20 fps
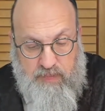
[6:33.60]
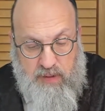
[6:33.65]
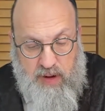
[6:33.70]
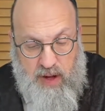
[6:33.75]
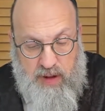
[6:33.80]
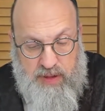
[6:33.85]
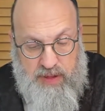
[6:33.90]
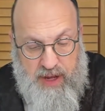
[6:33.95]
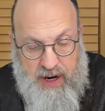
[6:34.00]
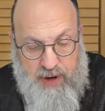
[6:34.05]

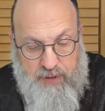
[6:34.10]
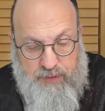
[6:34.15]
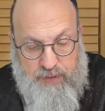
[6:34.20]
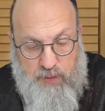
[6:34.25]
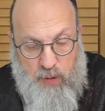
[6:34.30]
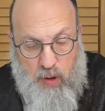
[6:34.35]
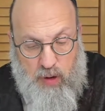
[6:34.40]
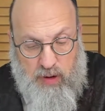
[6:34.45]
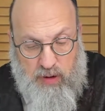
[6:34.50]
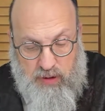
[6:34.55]

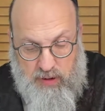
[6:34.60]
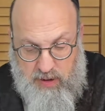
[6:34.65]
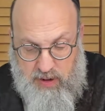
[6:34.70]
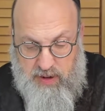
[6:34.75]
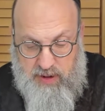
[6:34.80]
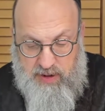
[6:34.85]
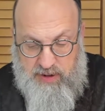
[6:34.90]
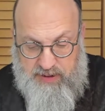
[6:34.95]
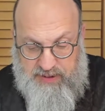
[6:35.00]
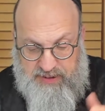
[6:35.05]
therefore,
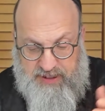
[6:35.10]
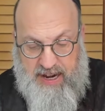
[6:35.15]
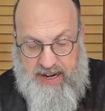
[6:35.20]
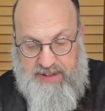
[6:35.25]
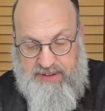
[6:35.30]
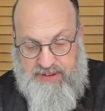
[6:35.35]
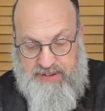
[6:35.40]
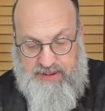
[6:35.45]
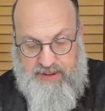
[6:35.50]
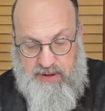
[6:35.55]

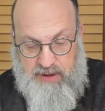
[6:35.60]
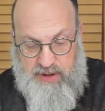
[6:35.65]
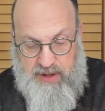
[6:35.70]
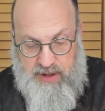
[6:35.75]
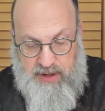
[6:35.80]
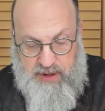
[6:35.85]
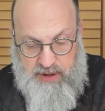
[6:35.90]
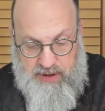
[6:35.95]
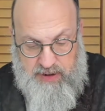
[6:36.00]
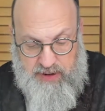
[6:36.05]
says
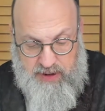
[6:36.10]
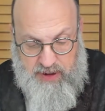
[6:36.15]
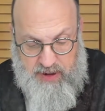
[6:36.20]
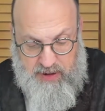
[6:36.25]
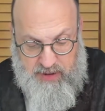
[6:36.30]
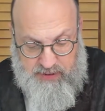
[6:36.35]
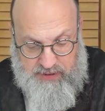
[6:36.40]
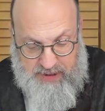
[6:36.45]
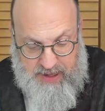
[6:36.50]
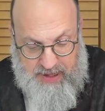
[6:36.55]
the,
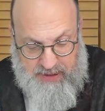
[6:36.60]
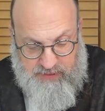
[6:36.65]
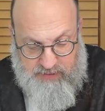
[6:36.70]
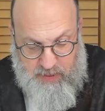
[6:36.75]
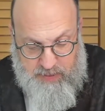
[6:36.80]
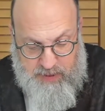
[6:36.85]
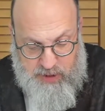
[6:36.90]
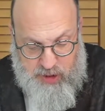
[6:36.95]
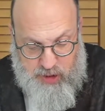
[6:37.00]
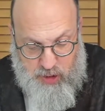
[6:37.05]
the says
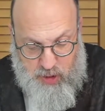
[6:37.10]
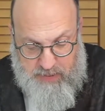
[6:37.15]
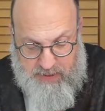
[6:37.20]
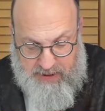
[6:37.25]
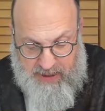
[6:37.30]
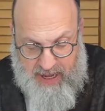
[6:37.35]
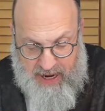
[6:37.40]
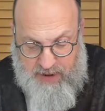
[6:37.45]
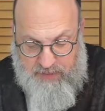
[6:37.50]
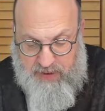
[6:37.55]
Rabbi Yehoshua ben
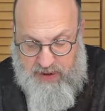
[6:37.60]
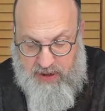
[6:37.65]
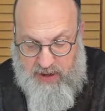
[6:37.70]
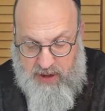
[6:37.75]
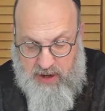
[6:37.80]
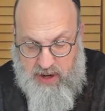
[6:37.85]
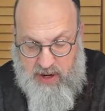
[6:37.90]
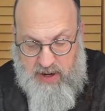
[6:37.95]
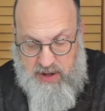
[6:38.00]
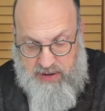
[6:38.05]
Levi
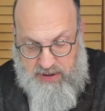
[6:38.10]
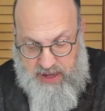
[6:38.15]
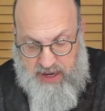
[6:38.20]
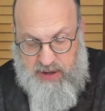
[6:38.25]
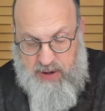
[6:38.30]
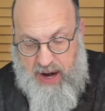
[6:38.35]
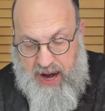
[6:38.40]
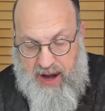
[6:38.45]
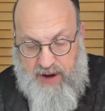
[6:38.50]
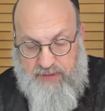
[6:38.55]
that
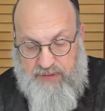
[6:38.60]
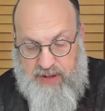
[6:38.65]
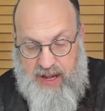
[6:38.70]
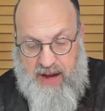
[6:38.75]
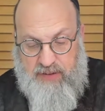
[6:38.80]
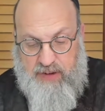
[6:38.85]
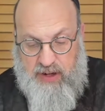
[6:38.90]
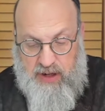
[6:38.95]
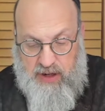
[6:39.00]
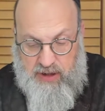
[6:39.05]
you have to
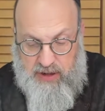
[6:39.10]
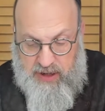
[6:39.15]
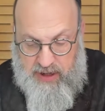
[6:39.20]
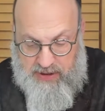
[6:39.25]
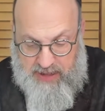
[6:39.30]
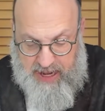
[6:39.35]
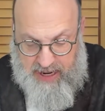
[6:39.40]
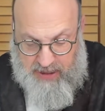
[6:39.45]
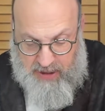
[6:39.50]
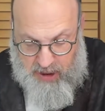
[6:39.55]
have a,
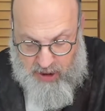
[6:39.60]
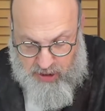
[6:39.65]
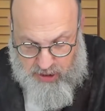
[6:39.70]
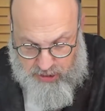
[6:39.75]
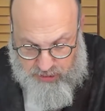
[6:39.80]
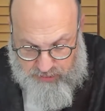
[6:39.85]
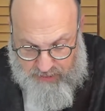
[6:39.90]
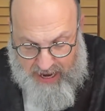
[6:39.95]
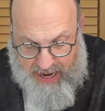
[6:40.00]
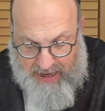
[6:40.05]
that a
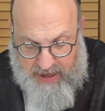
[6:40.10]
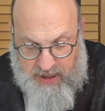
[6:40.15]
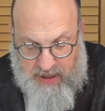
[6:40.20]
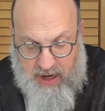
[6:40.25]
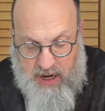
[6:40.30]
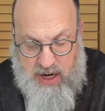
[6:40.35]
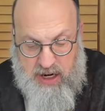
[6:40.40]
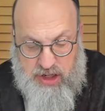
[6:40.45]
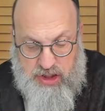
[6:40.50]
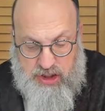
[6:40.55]
krach
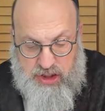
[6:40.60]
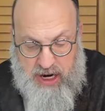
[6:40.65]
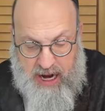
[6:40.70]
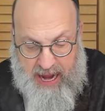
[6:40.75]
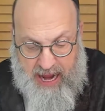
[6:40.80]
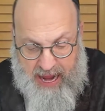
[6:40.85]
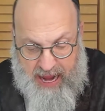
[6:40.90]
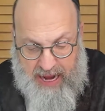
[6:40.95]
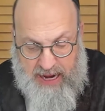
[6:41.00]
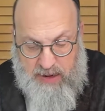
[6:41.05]

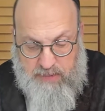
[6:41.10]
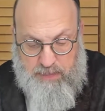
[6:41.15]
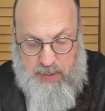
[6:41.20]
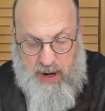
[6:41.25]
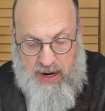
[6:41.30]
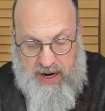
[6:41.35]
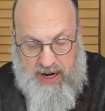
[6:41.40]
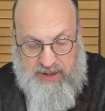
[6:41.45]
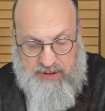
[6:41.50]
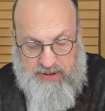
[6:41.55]
she'ein
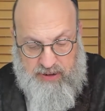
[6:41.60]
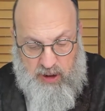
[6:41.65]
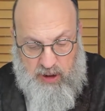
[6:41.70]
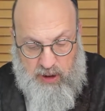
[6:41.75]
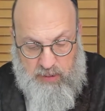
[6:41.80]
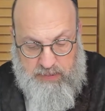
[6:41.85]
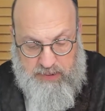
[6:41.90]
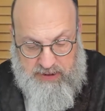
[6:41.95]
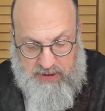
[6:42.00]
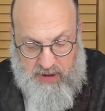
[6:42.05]

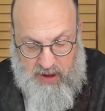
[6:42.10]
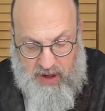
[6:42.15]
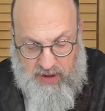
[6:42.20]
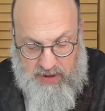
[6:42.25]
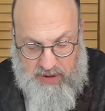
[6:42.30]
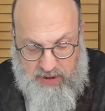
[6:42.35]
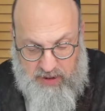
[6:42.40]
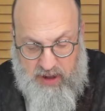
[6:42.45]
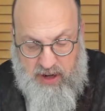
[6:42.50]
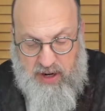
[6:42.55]
asar
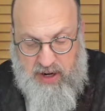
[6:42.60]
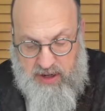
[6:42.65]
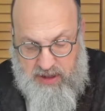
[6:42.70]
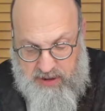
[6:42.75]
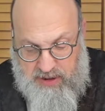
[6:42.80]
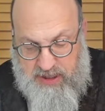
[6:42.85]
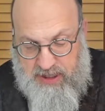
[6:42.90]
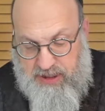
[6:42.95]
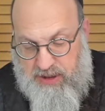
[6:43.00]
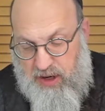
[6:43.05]
batlanin
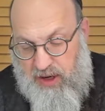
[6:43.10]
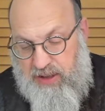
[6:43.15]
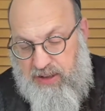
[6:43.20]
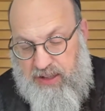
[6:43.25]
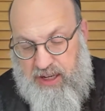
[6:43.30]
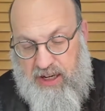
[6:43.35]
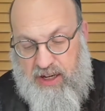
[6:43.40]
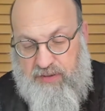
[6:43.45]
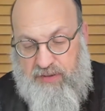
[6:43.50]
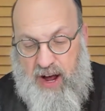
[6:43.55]
nidon
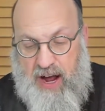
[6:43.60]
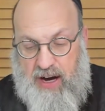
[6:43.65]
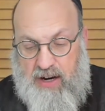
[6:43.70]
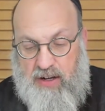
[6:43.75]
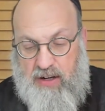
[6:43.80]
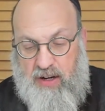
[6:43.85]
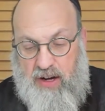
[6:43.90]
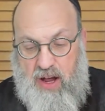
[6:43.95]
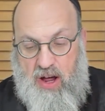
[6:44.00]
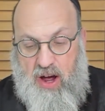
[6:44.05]

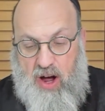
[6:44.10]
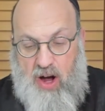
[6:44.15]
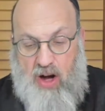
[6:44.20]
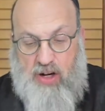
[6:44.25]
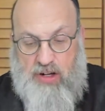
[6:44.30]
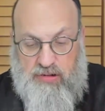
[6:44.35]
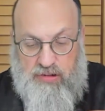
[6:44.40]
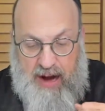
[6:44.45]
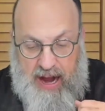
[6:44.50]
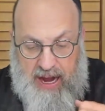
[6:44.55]
kikvar. A
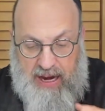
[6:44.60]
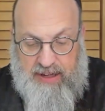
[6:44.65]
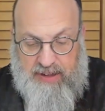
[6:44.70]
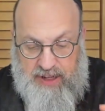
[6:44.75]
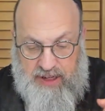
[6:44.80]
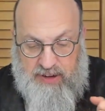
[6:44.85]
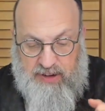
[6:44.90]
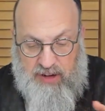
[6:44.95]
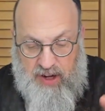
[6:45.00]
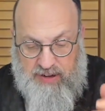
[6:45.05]
krach
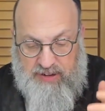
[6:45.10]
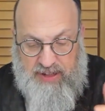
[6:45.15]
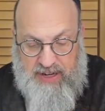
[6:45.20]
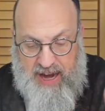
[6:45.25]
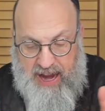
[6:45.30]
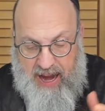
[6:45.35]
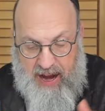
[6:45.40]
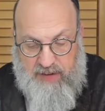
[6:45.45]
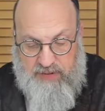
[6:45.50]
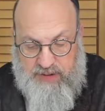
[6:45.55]
that doesn't
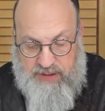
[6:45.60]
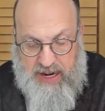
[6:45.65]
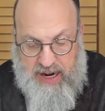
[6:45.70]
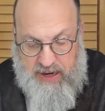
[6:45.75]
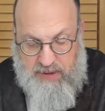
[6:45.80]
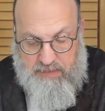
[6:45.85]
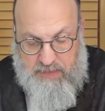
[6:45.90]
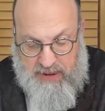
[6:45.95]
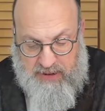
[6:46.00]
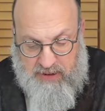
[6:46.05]
have
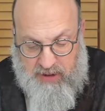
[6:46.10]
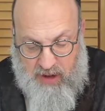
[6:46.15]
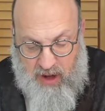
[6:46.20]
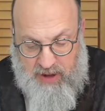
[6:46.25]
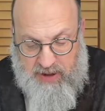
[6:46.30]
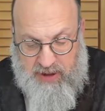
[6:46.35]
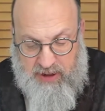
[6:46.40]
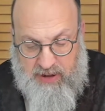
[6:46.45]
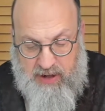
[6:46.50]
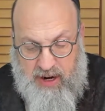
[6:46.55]
10
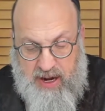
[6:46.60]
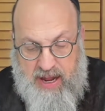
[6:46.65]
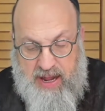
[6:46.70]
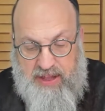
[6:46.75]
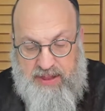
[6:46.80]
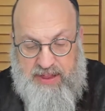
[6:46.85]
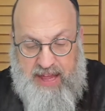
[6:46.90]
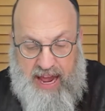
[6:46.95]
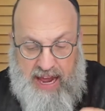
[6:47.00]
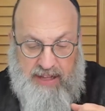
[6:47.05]
batlanin,
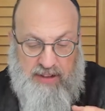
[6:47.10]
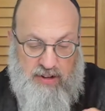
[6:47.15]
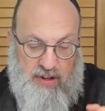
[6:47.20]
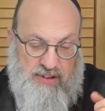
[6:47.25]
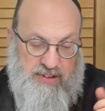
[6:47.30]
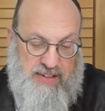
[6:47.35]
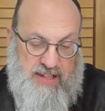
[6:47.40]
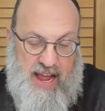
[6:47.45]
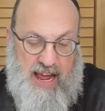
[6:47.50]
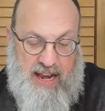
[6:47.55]
that
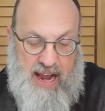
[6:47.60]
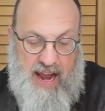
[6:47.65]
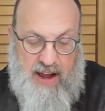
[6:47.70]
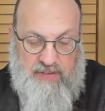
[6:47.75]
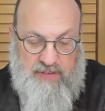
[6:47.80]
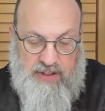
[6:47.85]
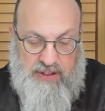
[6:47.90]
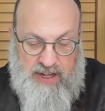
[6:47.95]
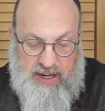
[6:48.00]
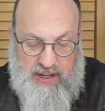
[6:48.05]
does not
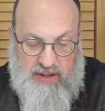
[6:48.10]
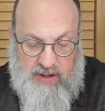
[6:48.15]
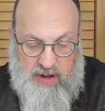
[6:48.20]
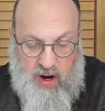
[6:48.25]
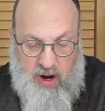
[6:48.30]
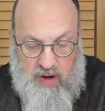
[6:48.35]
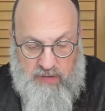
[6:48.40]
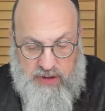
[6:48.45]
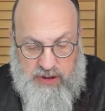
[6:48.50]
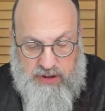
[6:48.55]
have a din
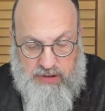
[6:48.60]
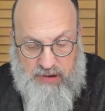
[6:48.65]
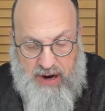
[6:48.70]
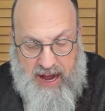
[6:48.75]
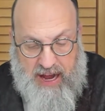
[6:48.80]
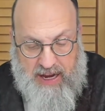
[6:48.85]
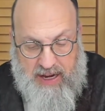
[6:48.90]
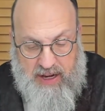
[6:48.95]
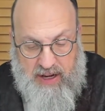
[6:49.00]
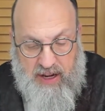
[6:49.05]
of a
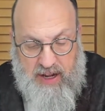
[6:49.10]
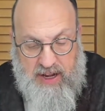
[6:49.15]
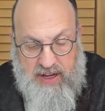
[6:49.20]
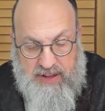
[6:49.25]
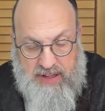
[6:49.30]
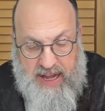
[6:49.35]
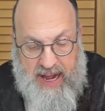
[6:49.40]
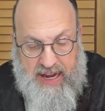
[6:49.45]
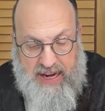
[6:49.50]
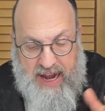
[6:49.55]
krach.
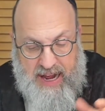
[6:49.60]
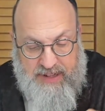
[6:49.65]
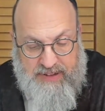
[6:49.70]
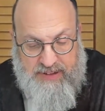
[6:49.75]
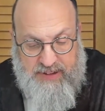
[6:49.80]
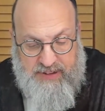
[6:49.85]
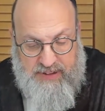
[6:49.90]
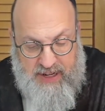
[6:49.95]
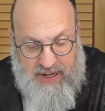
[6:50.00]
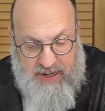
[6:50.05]
That has
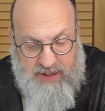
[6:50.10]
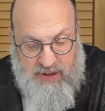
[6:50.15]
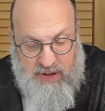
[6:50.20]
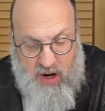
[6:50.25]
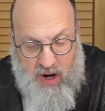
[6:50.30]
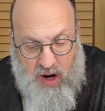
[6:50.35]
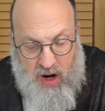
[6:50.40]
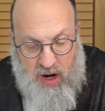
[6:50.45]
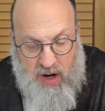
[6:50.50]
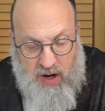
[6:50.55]
a din
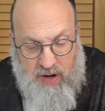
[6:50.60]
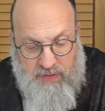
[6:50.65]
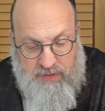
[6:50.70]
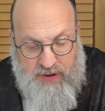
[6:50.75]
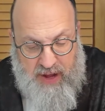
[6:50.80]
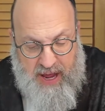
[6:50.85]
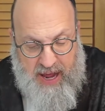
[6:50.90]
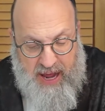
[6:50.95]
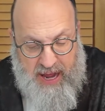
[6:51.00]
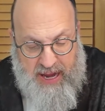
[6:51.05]

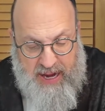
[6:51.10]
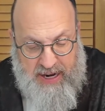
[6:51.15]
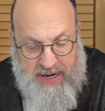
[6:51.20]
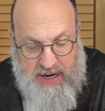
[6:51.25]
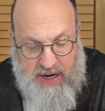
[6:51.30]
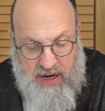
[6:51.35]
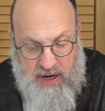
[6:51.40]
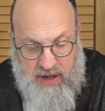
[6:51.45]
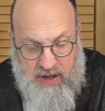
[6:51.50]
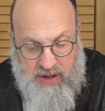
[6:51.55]
of
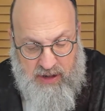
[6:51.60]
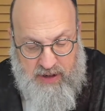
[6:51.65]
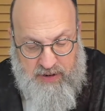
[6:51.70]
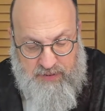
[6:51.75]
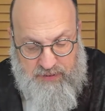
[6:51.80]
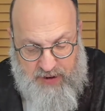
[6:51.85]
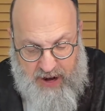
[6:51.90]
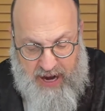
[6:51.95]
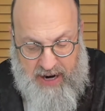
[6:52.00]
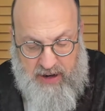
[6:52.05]
a
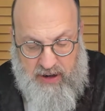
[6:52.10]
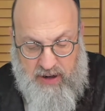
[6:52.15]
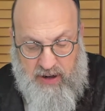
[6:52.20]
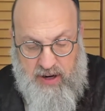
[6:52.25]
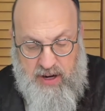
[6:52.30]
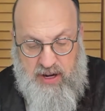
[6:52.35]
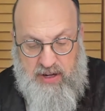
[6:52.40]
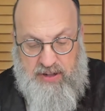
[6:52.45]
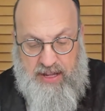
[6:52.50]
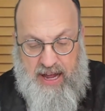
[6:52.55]
kfar.
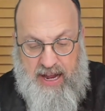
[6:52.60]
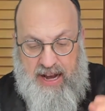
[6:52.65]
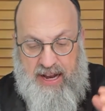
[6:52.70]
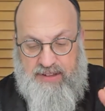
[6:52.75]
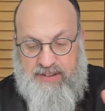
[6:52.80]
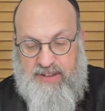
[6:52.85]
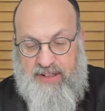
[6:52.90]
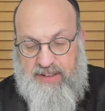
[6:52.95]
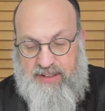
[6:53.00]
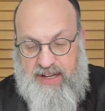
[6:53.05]
That
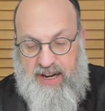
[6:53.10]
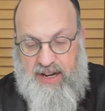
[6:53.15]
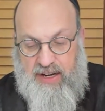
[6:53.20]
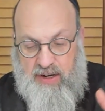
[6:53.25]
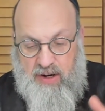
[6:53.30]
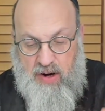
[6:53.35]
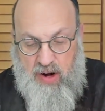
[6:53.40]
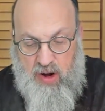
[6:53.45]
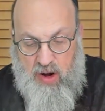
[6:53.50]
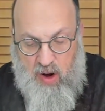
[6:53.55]
has the
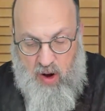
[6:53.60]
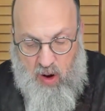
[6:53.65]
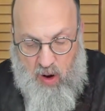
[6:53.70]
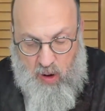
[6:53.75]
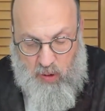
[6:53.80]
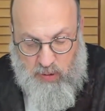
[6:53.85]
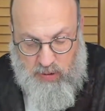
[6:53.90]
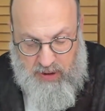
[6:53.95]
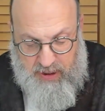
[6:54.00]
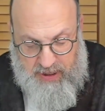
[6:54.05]
din
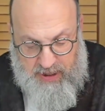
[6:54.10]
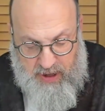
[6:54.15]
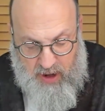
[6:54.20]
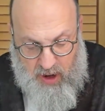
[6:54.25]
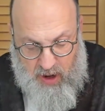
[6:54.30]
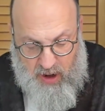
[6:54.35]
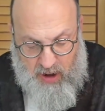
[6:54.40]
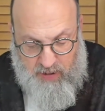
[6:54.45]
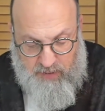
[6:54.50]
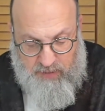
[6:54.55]
only
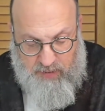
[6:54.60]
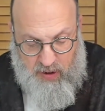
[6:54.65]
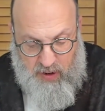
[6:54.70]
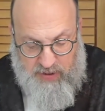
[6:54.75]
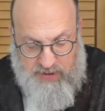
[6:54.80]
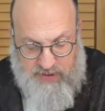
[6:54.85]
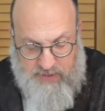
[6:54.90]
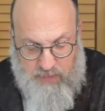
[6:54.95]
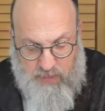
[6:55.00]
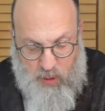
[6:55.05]
of
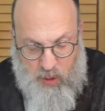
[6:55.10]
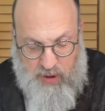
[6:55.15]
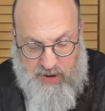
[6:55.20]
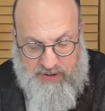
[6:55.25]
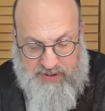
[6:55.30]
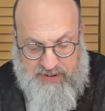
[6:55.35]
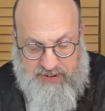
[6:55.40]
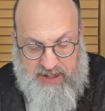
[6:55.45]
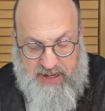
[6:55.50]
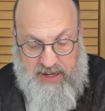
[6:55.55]
a small
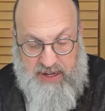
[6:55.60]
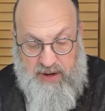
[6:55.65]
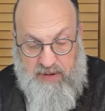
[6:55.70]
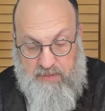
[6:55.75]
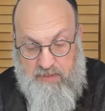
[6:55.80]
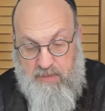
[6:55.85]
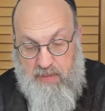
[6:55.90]
city.